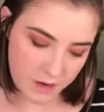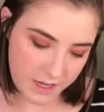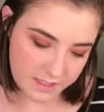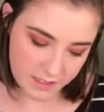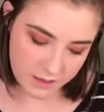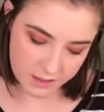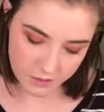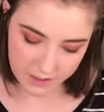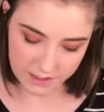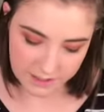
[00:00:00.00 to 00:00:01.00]
but I did also
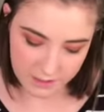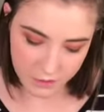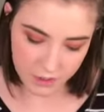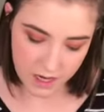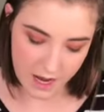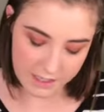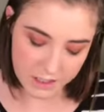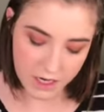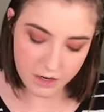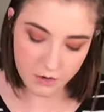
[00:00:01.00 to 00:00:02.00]
get this liquid
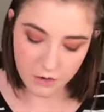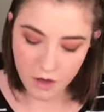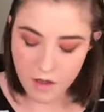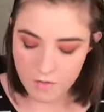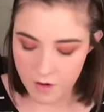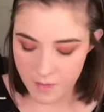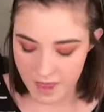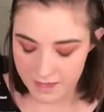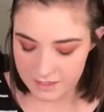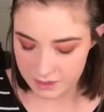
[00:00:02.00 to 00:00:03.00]
eyeshadow from
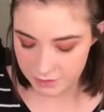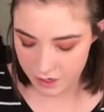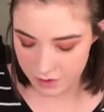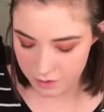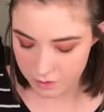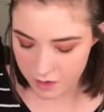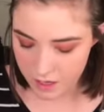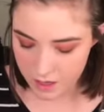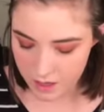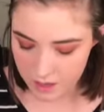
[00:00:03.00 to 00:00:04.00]
A2O.
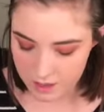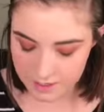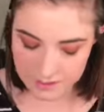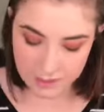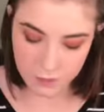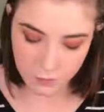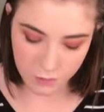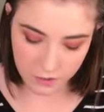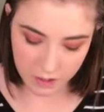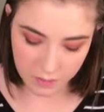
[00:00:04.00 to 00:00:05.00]
This is
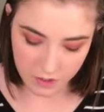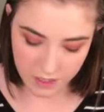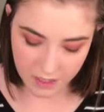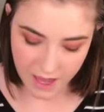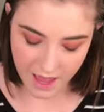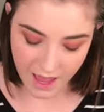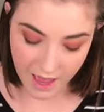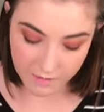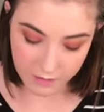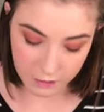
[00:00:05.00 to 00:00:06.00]
really pretty. I
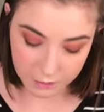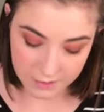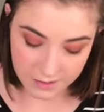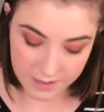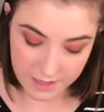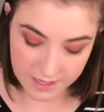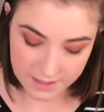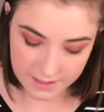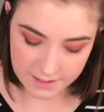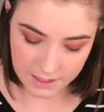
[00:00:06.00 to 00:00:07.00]
have used
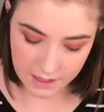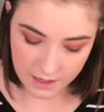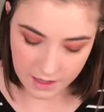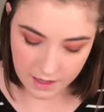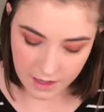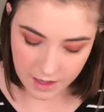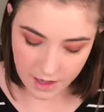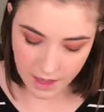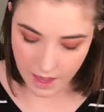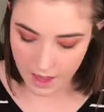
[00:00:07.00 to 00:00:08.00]
this,
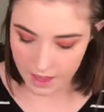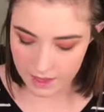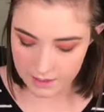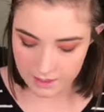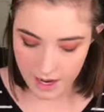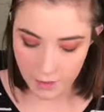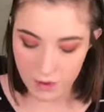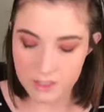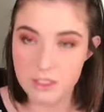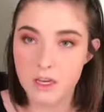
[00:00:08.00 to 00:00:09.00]
and I
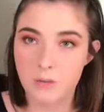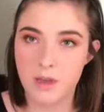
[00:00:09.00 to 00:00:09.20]
want to go